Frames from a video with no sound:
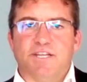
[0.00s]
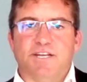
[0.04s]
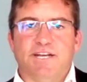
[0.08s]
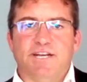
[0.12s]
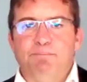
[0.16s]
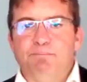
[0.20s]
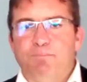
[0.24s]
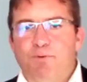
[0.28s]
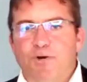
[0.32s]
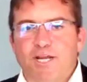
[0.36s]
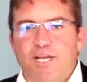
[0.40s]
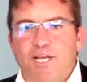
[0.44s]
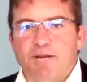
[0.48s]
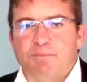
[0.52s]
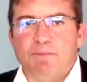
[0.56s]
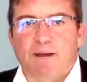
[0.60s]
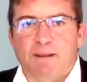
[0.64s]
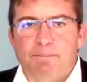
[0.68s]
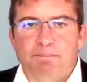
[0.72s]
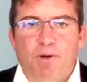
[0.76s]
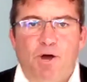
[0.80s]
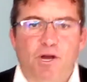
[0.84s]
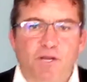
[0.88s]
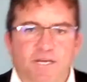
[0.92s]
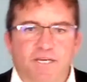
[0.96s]
that I'm putting in my
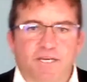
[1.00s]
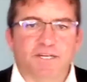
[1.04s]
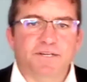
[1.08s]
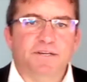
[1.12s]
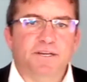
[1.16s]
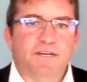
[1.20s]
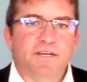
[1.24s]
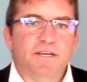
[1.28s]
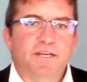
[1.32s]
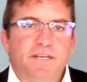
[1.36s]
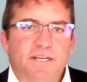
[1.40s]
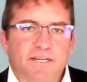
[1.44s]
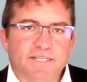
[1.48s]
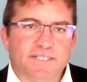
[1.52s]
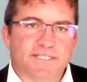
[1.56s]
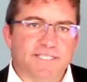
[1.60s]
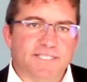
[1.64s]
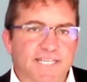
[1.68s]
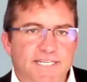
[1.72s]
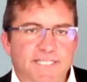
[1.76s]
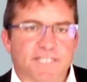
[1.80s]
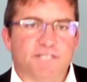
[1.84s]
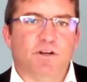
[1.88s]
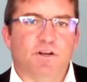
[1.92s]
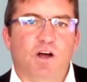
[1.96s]
pocket is
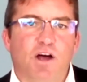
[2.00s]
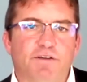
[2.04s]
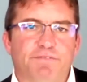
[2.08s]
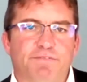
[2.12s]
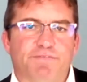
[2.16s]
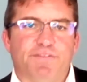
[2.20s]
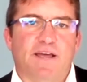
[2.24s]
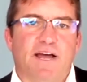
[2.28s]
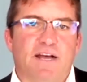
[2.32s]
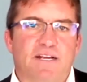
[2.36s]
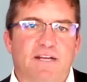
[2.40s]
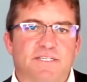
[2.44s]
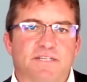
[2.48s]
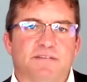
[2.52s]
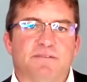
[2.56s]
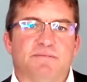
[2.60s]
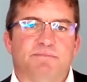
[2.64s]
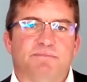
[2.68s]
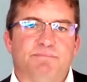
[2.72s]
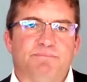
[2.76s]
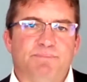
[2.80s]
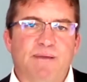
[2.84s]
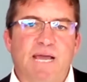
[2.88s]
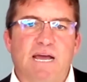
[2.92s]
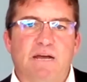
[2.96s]

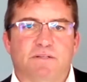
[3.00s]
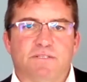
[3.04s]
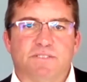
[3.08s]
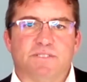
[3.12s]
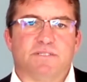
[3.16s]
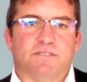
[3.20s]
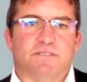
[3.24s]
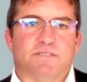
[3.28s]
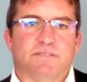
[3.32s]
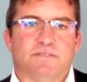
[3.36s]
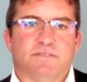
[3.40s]
£6,500.